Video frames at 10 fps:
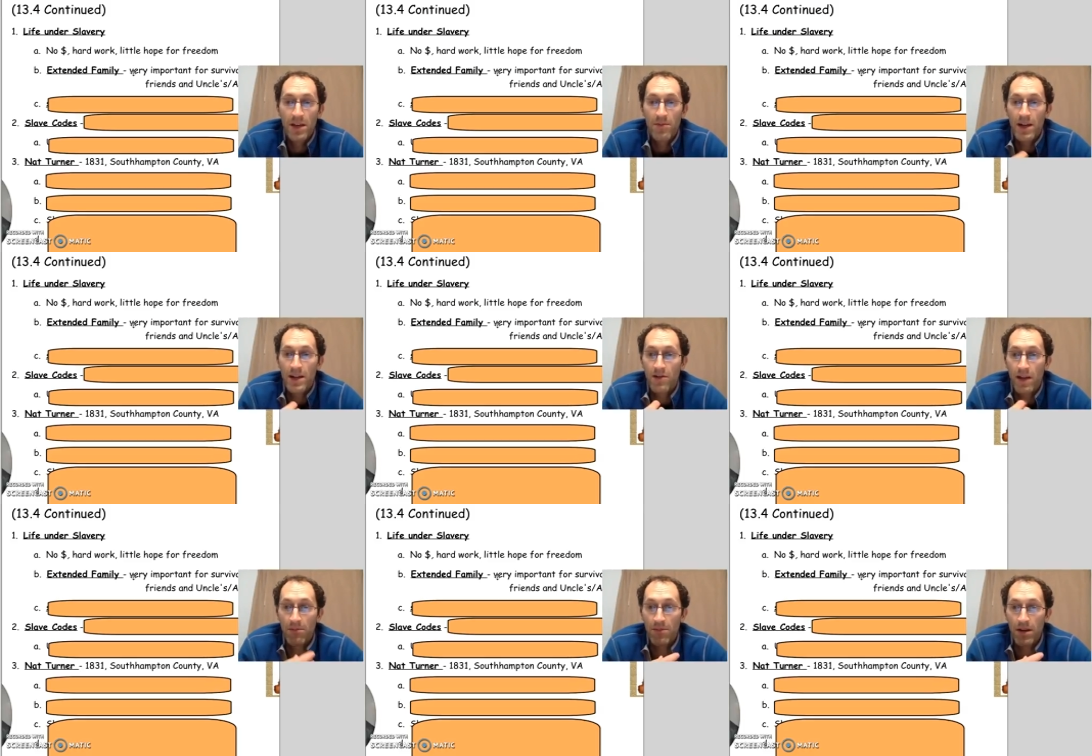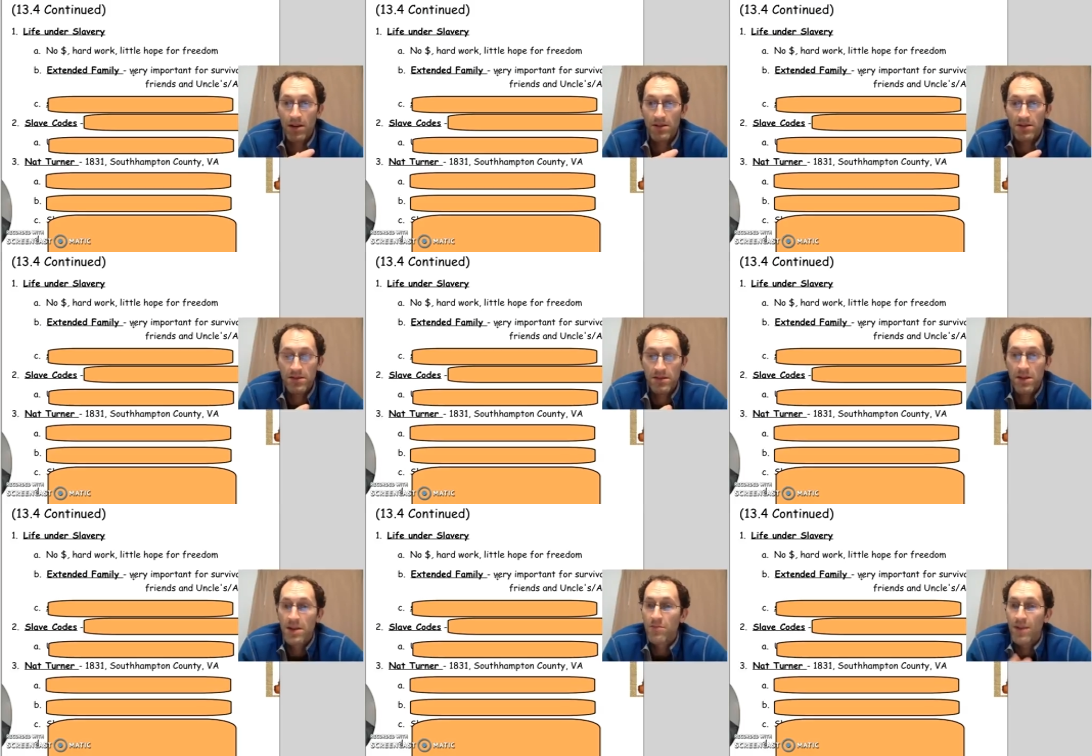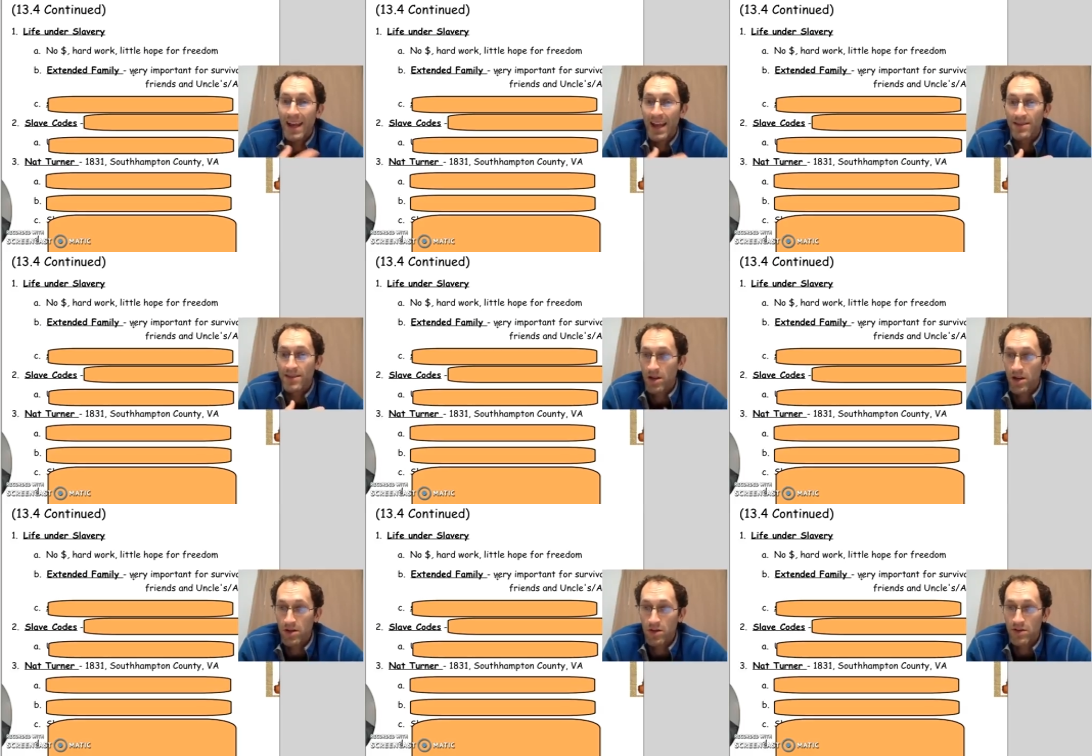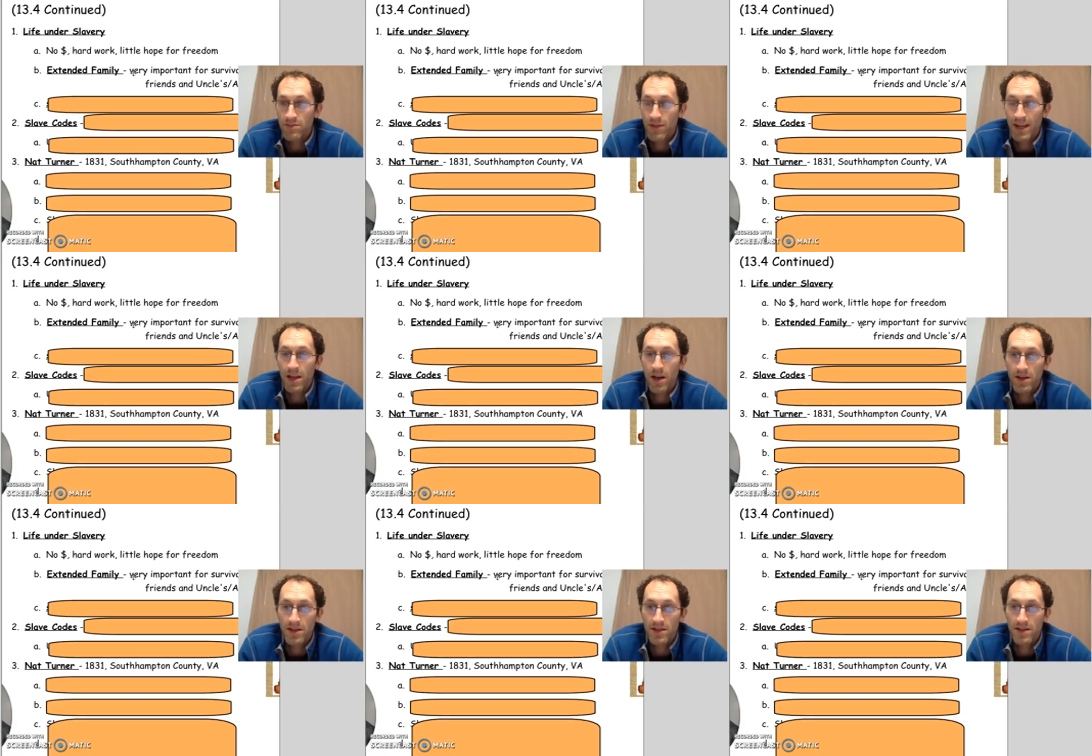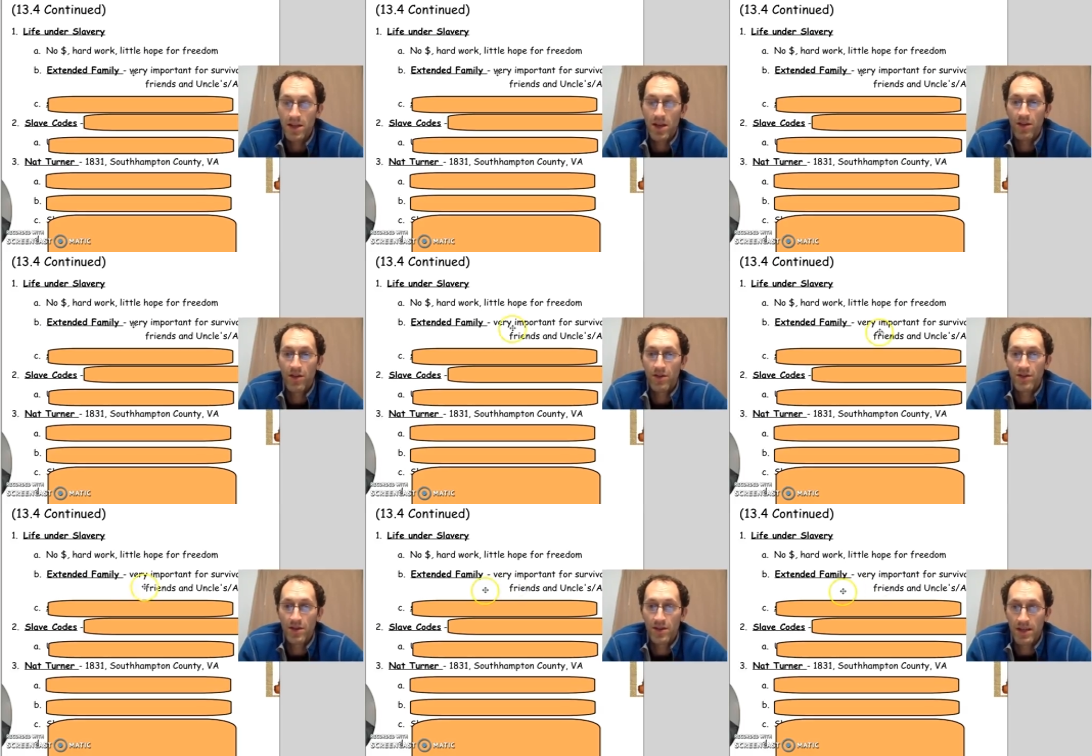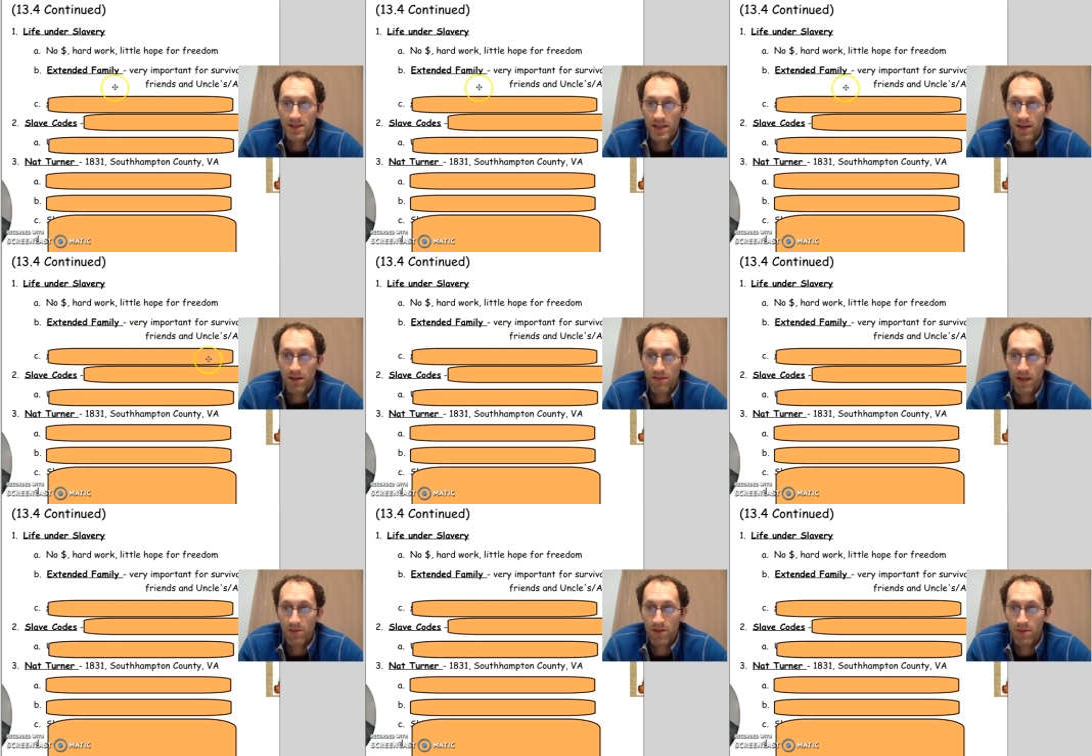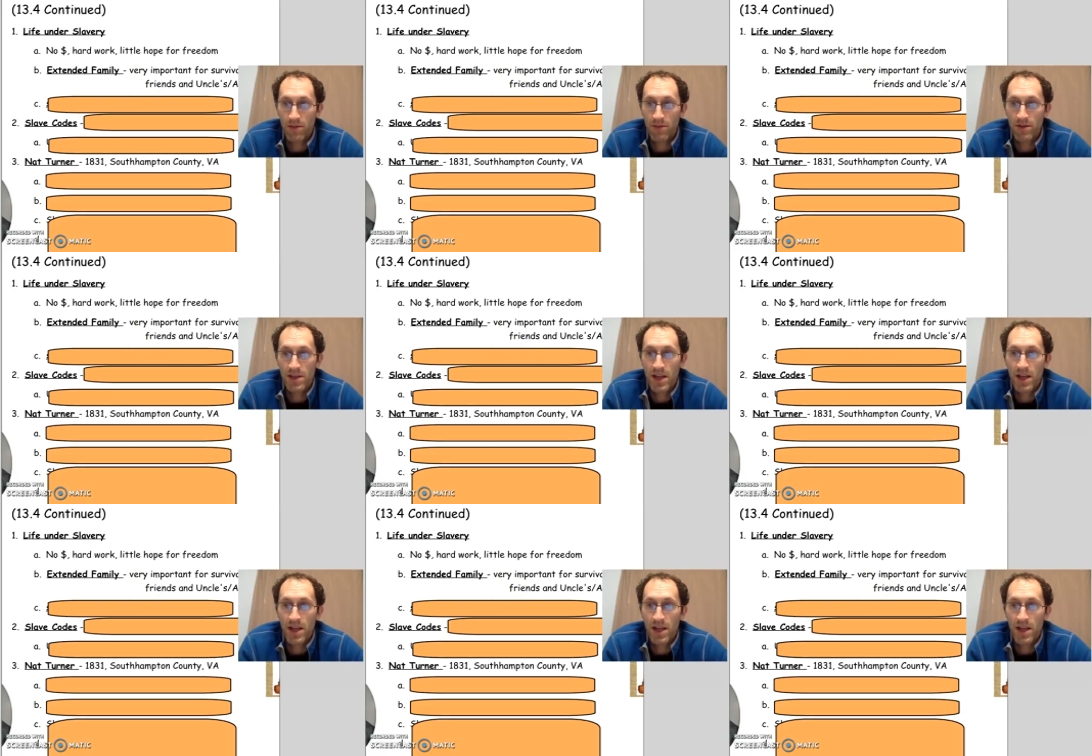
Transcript: My grandparents, my aunts and uncles, my cousins, those are the extended family members.